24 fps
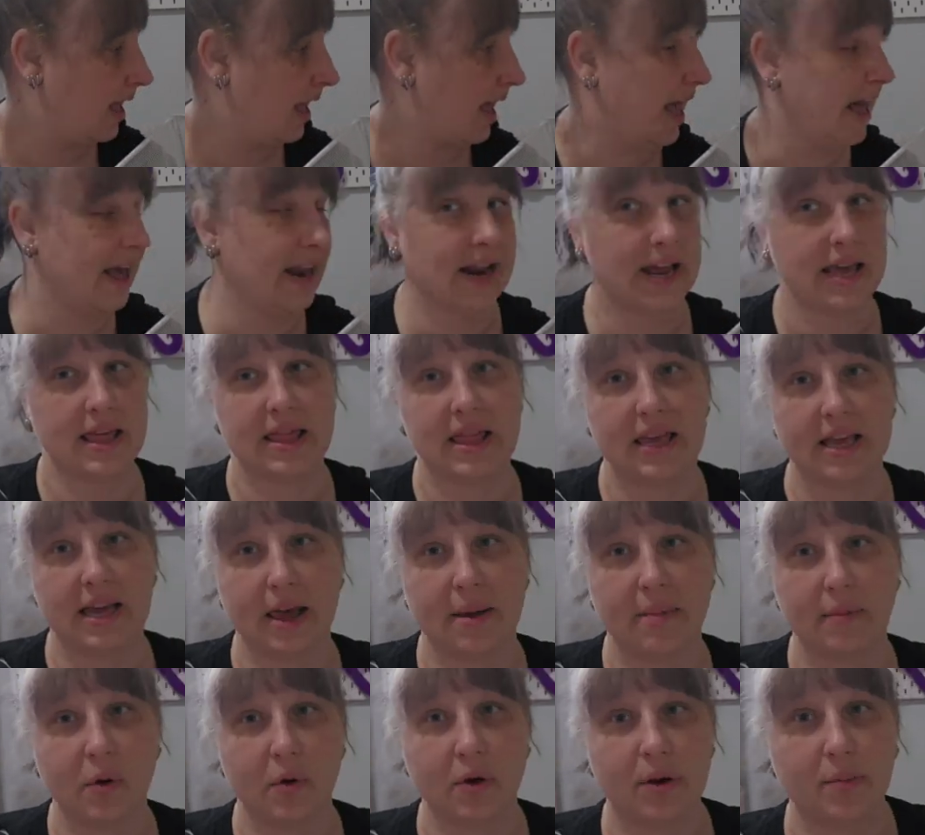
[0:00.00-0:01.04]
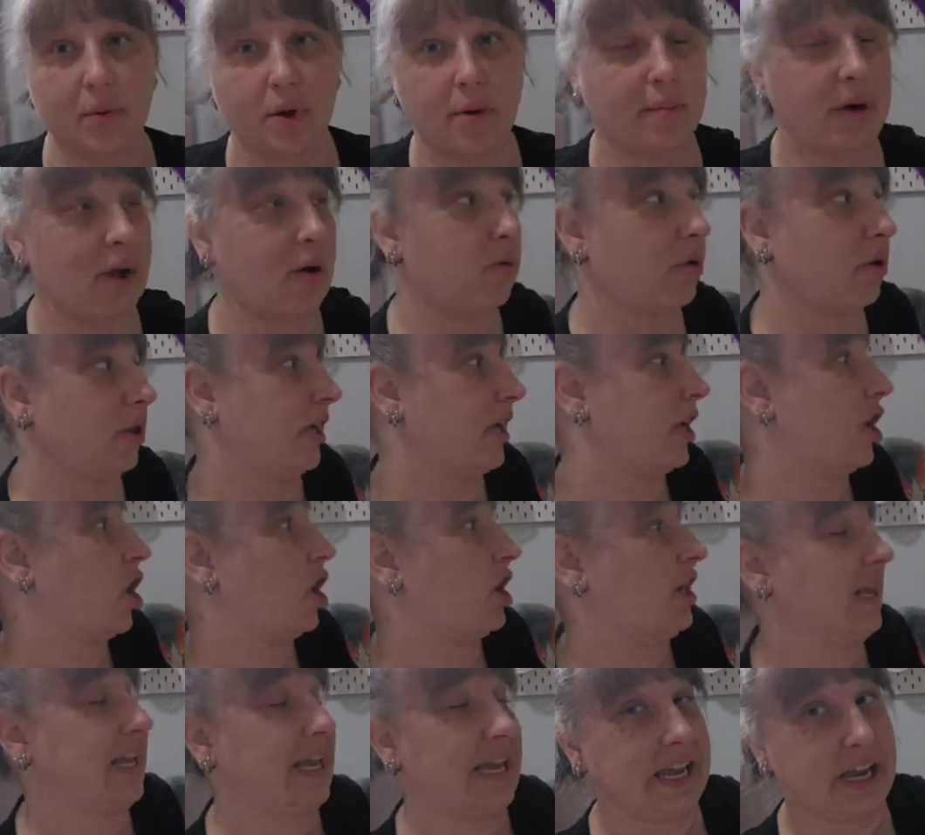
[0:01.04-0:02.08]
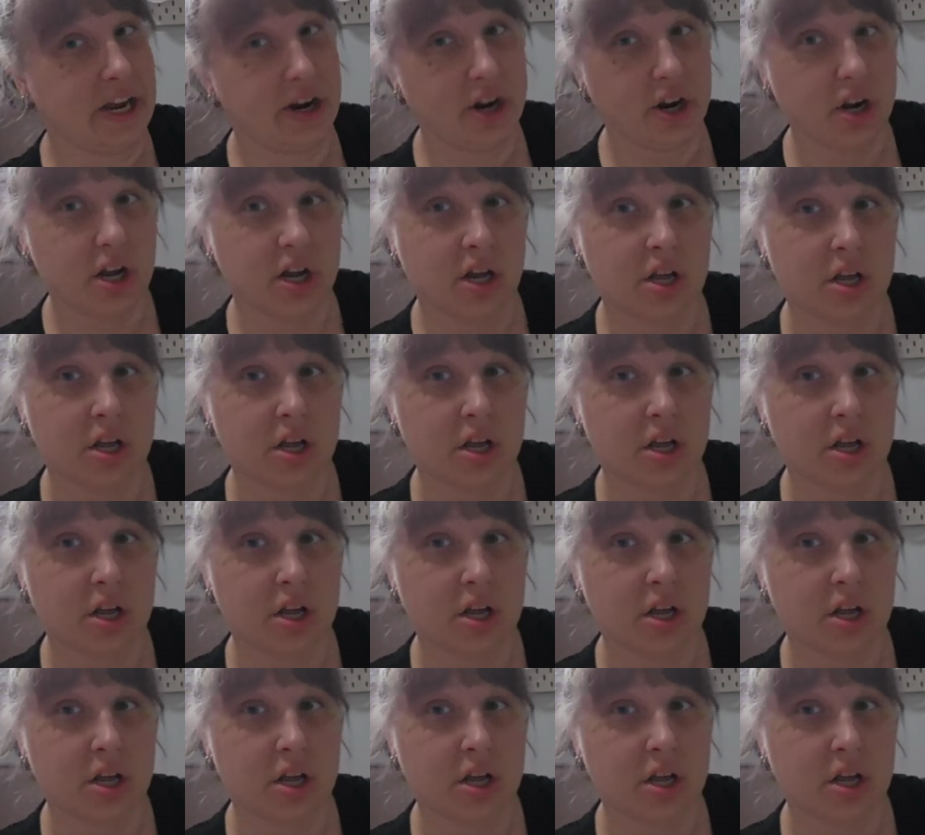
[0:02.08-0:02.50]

And I think I'm going to put my rolling cart here.